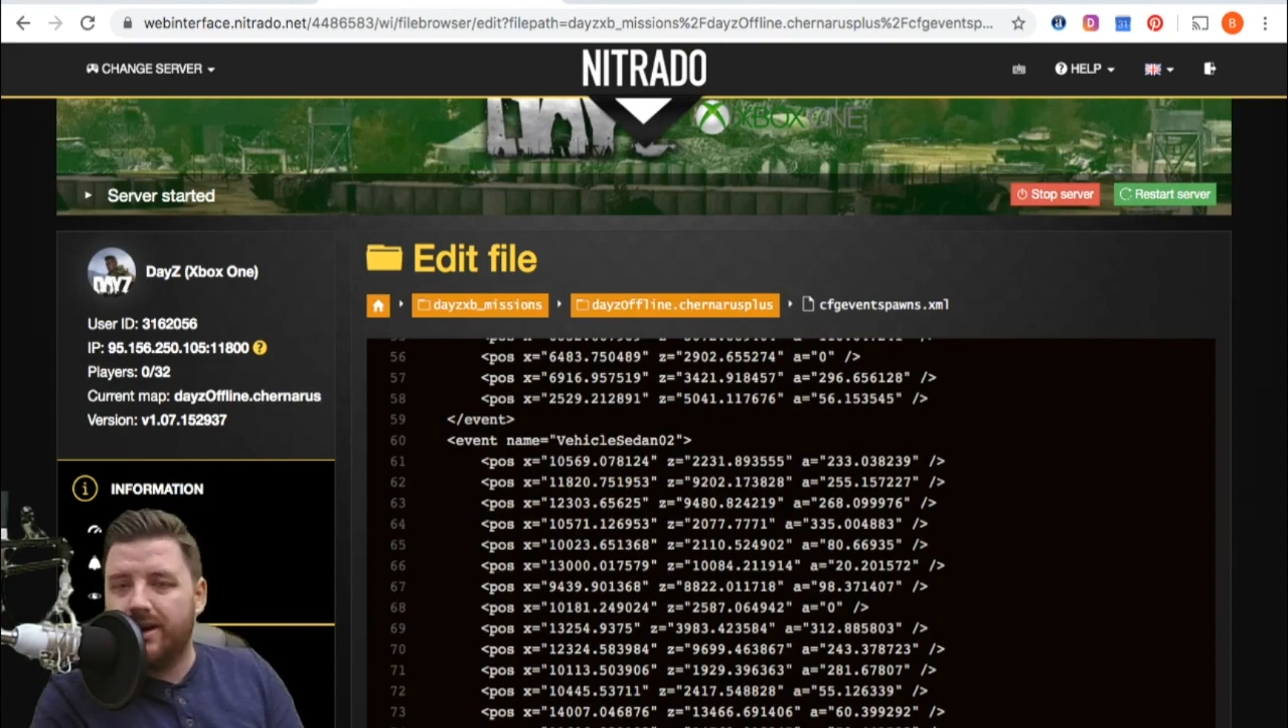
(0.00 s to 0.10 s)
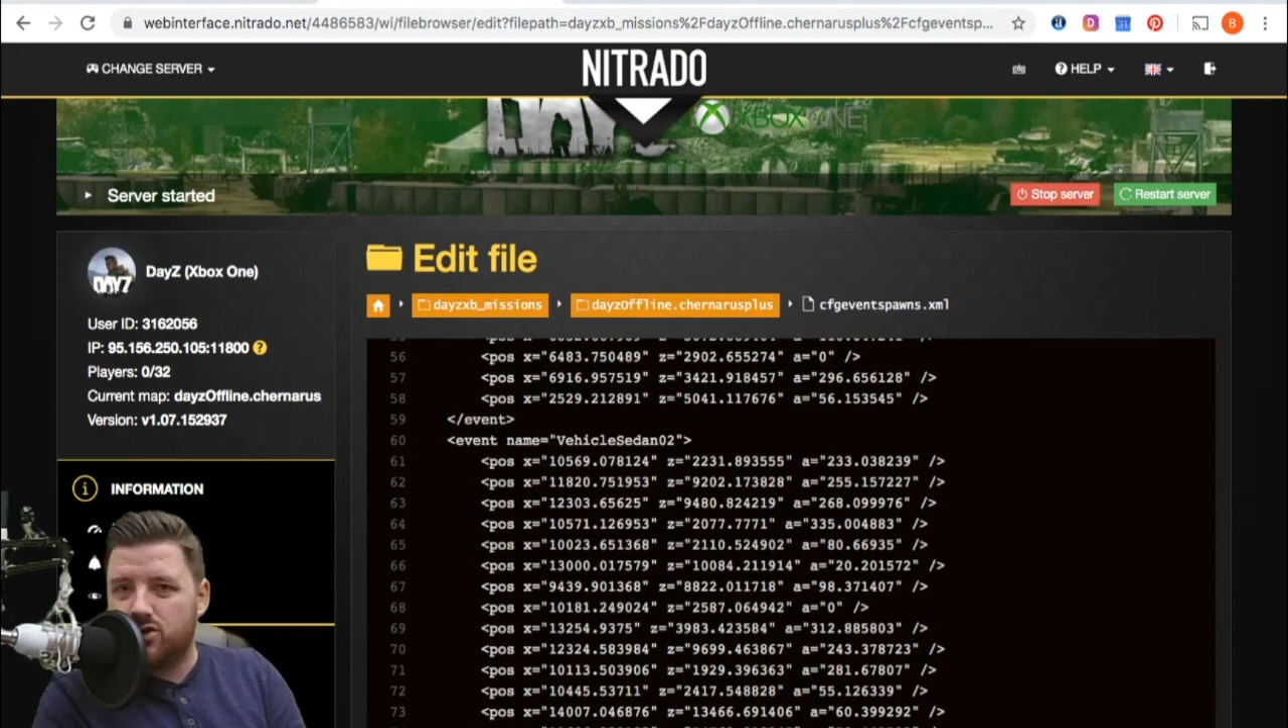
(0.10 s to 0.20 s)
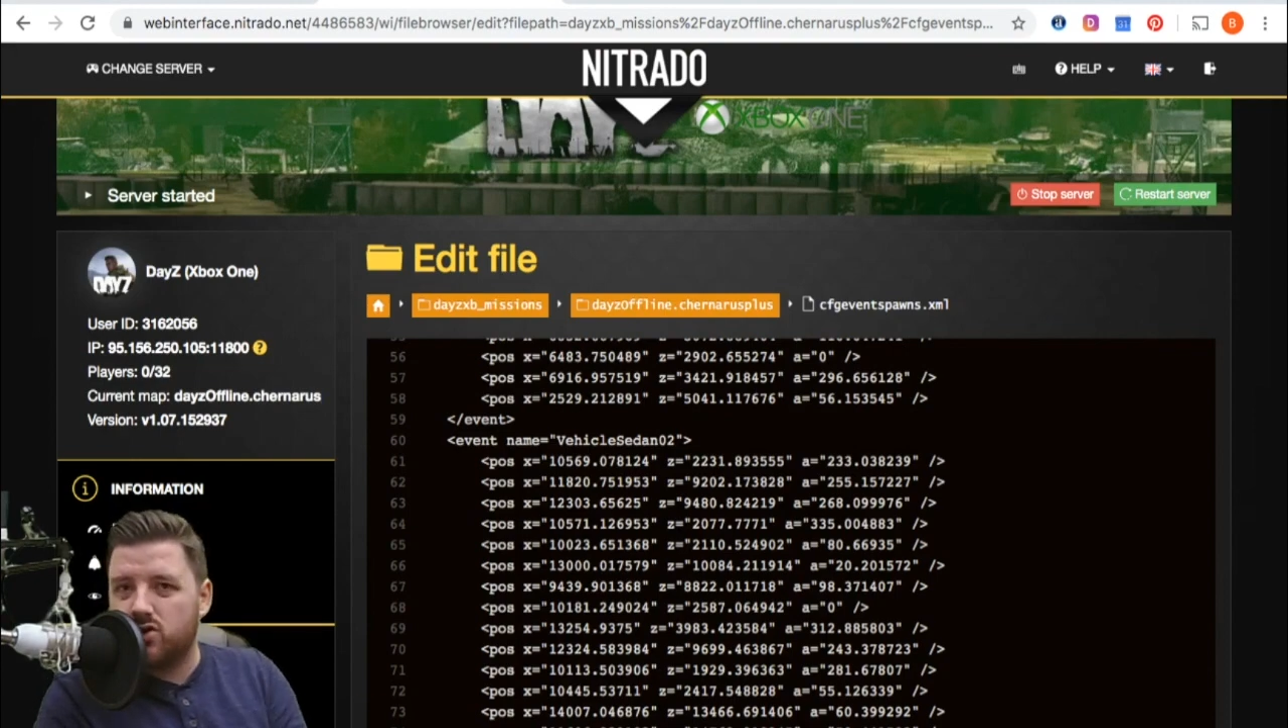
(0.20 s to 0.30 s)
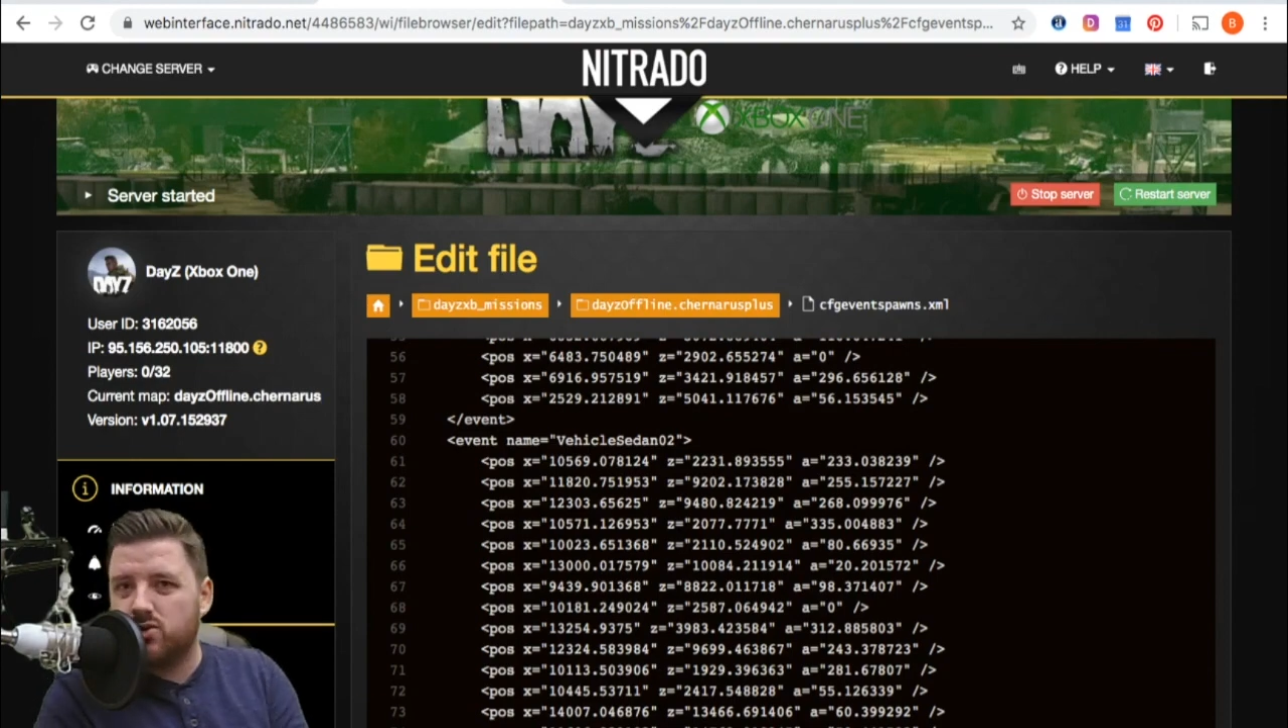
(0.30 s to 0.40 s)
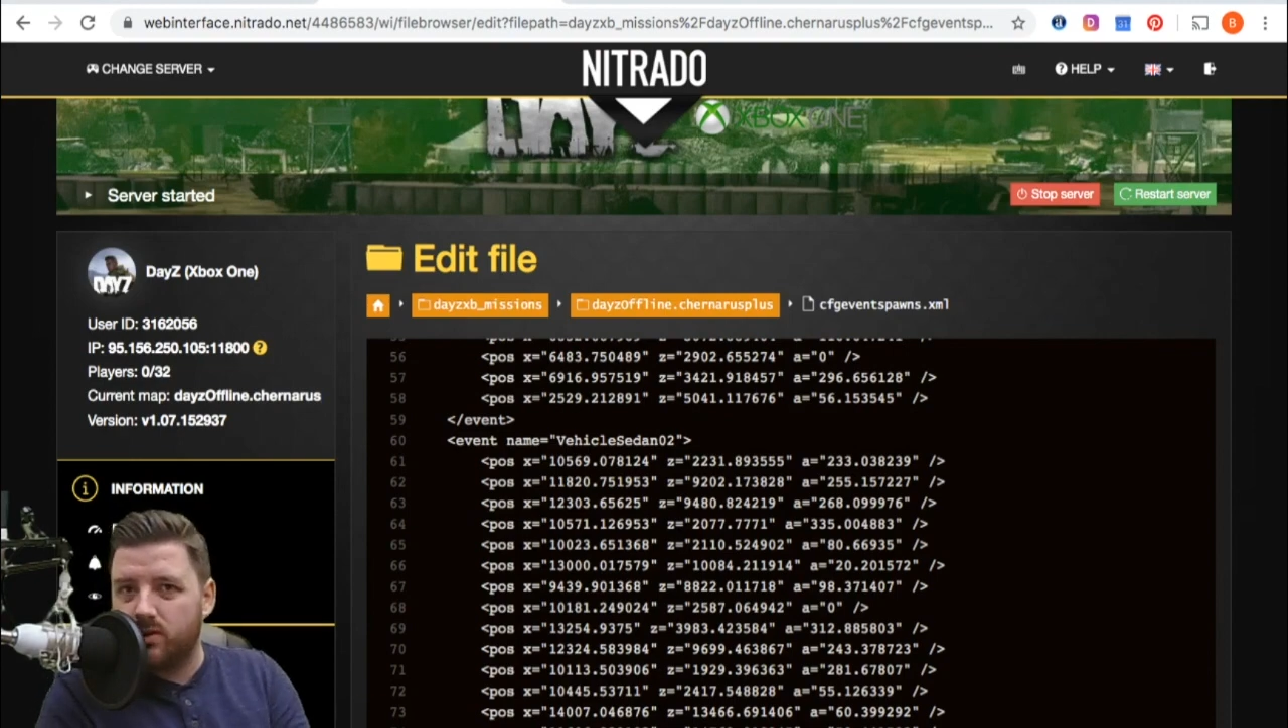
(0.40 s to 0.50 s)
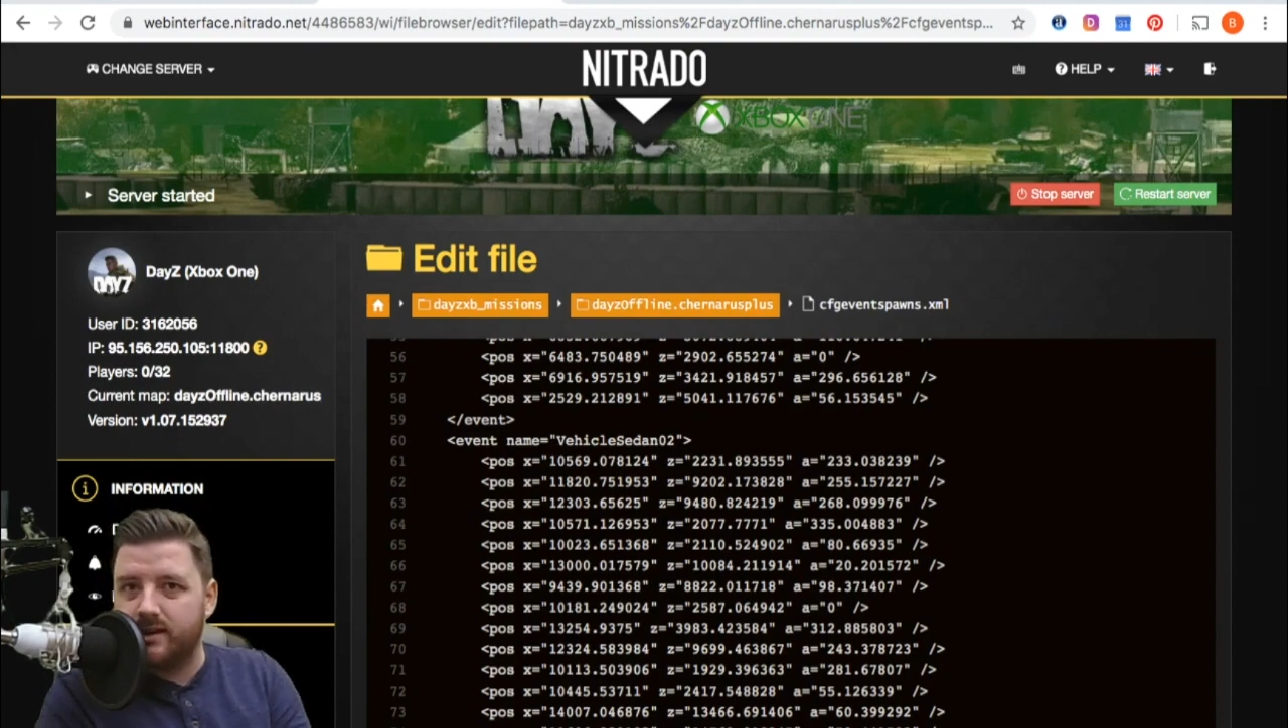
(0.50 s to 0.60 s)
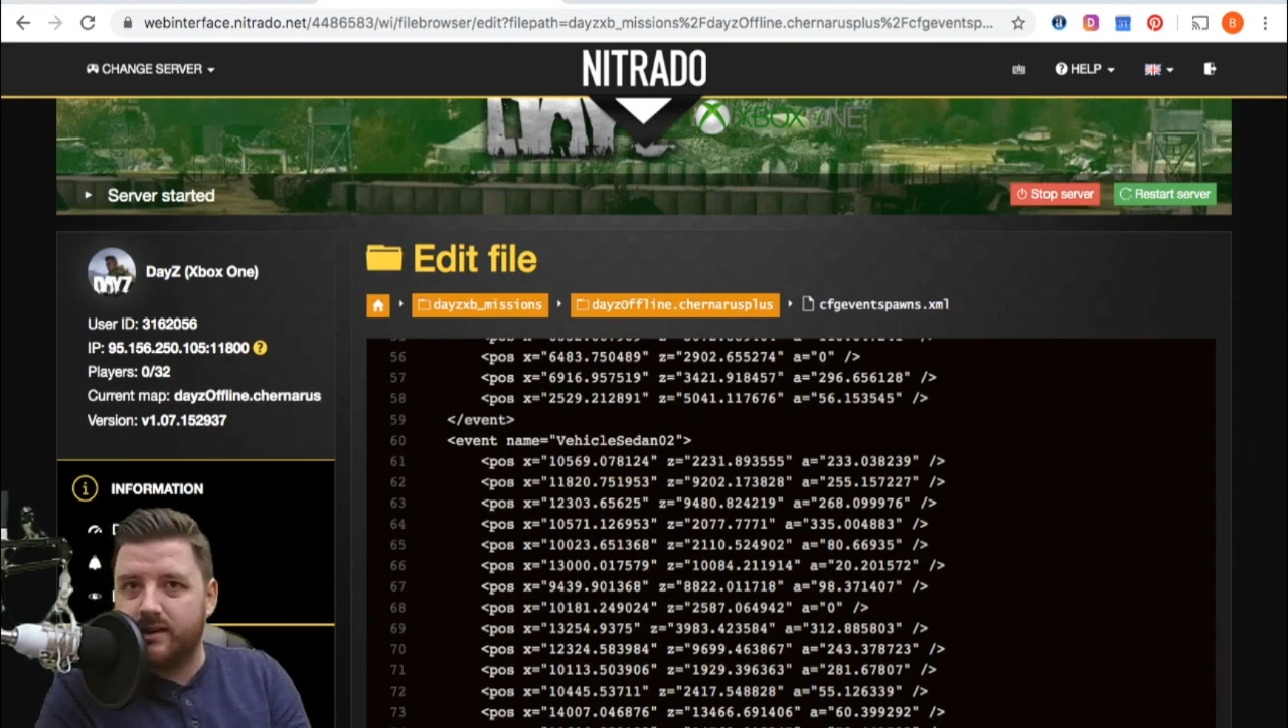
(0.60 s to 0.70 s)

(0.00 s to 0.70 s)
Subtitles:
It's just all the